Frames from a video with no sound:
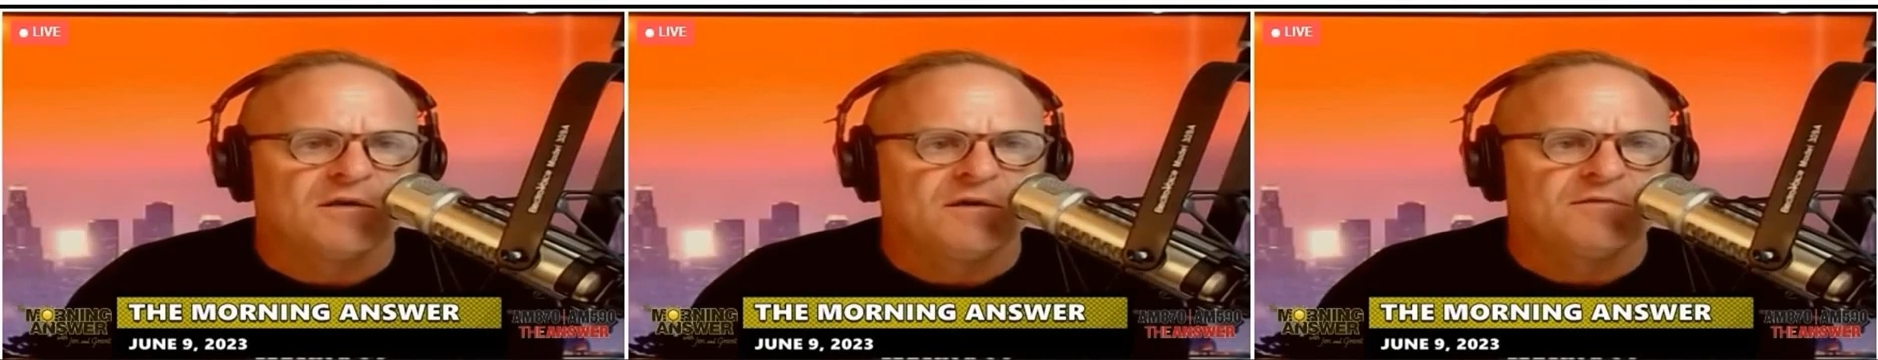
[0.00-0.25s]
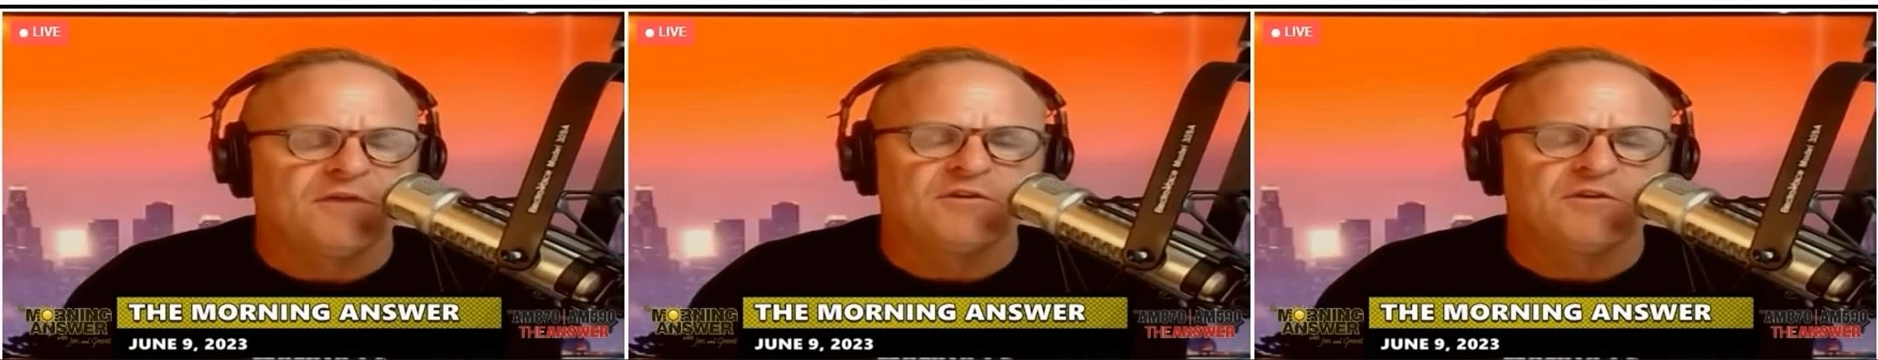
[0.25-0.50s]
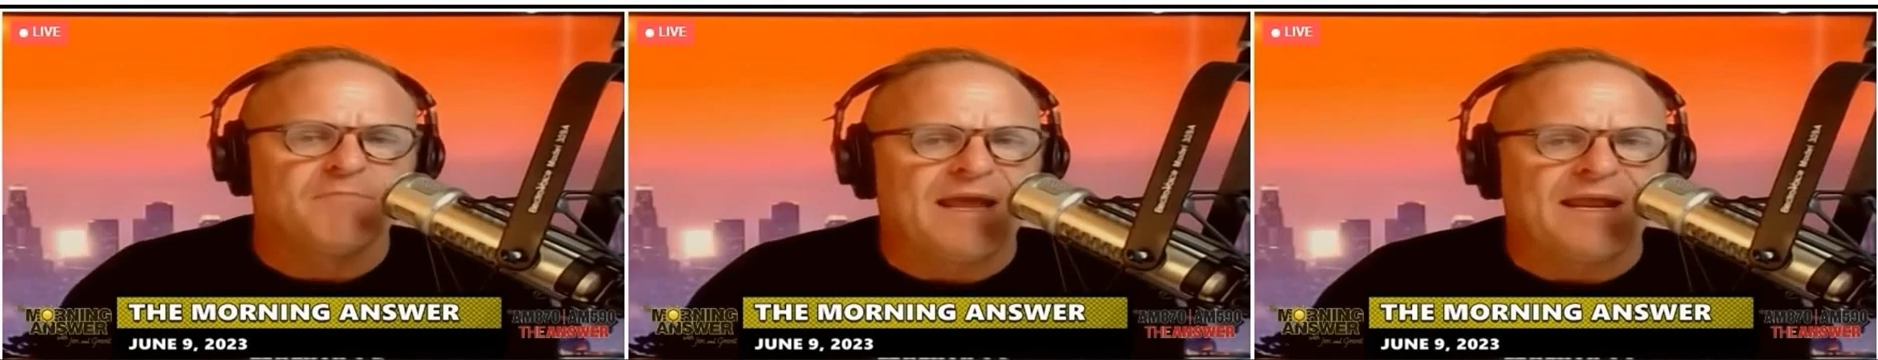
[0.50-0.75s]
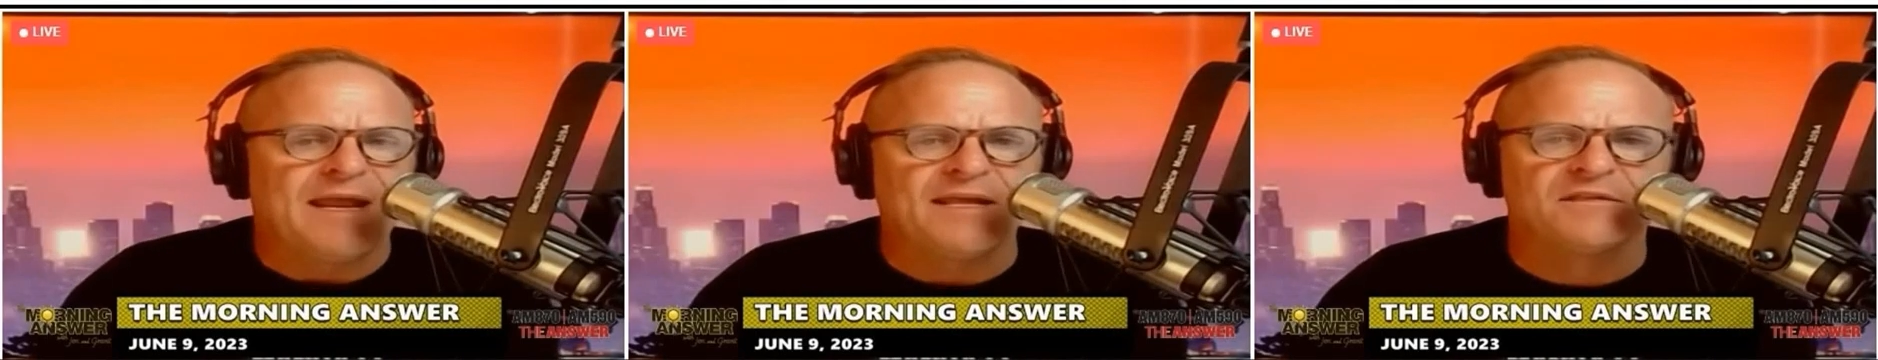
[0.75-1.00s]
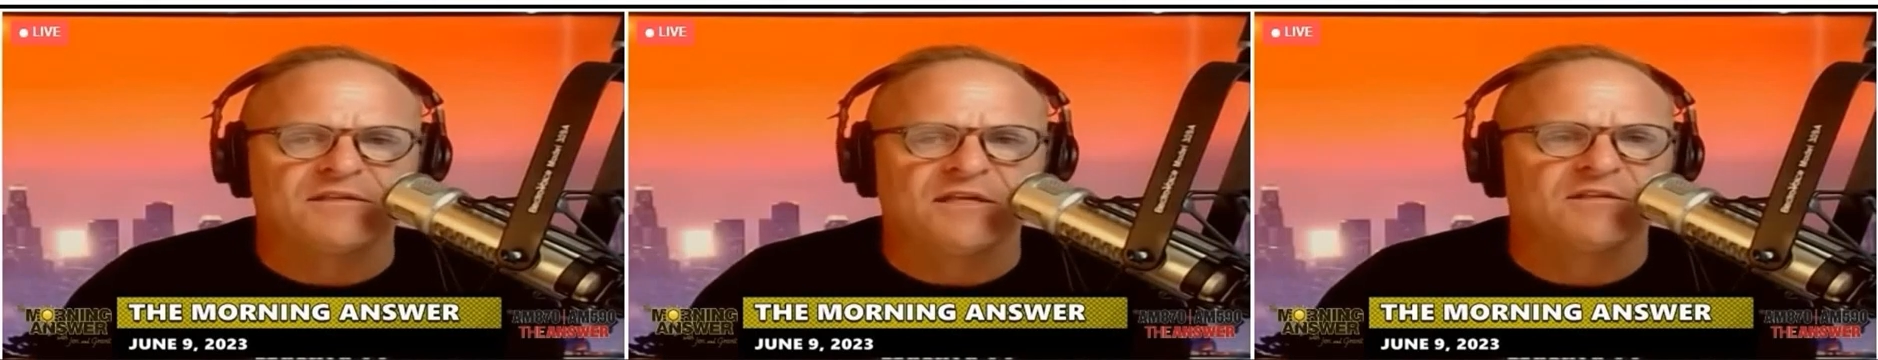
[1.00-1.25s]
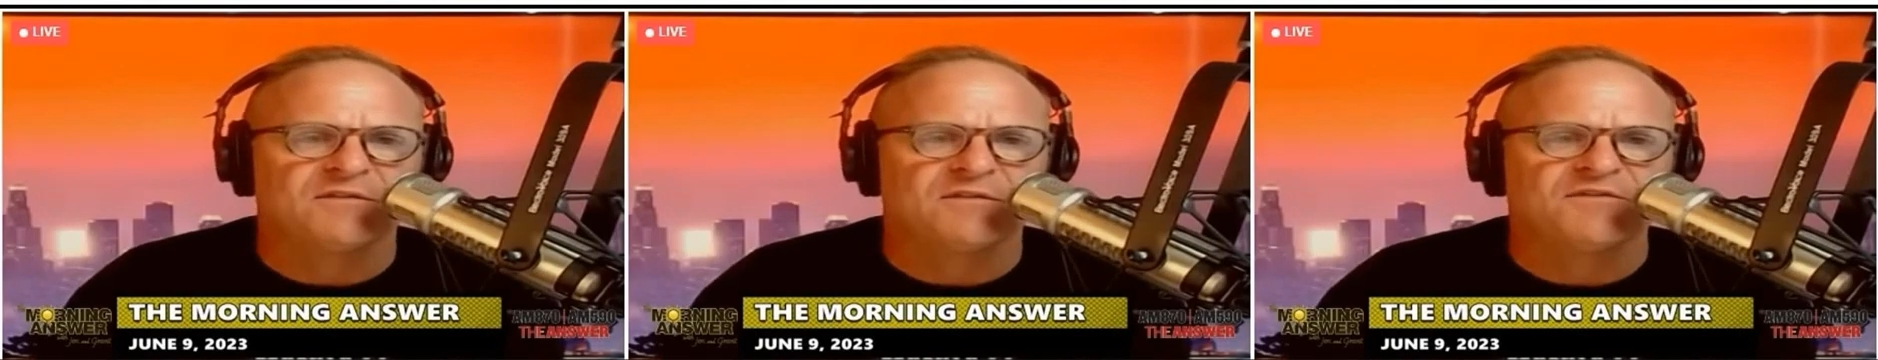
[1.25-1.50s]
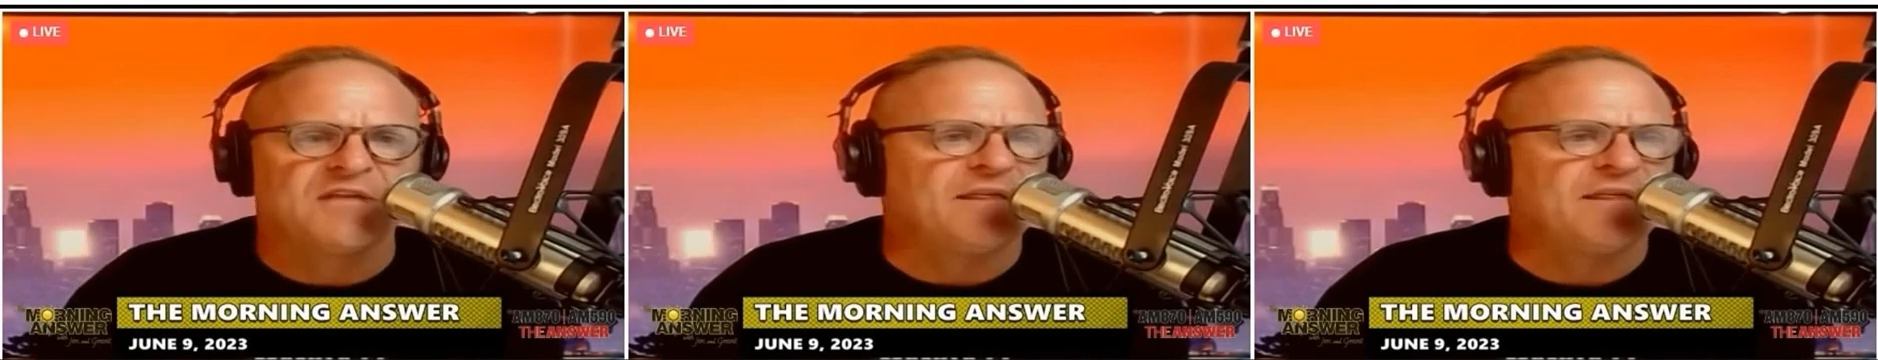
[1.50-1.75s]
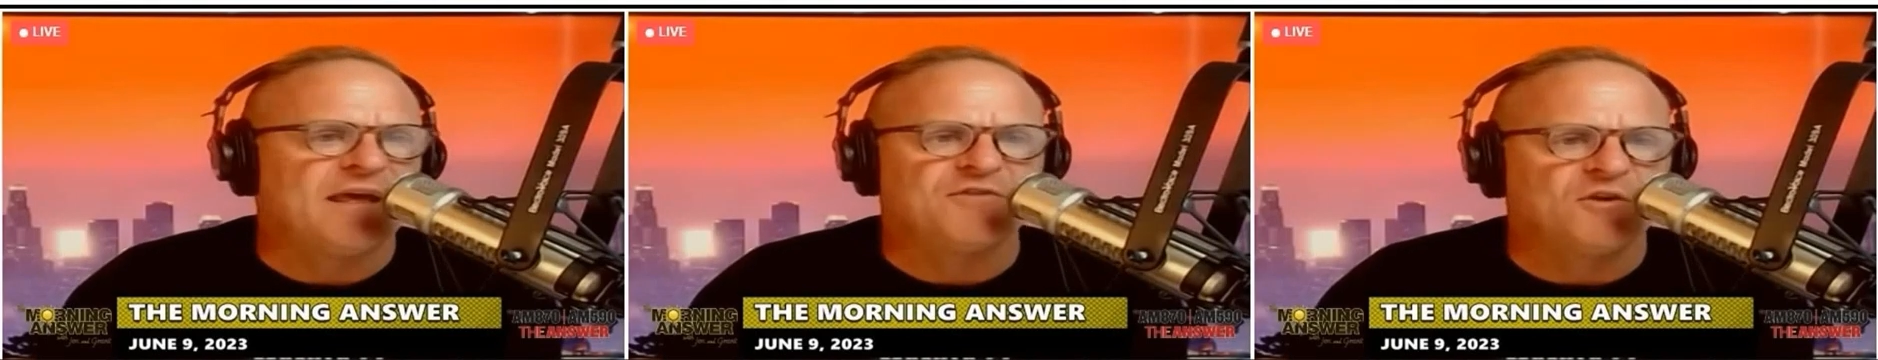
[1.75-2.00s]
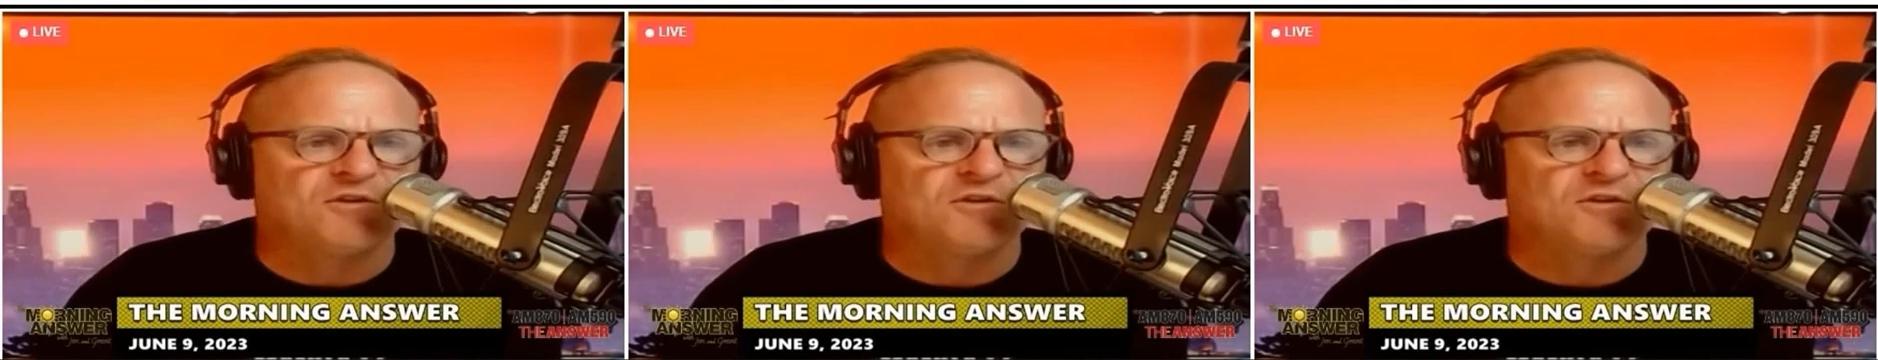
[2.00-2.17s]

They used many instances of saying they had those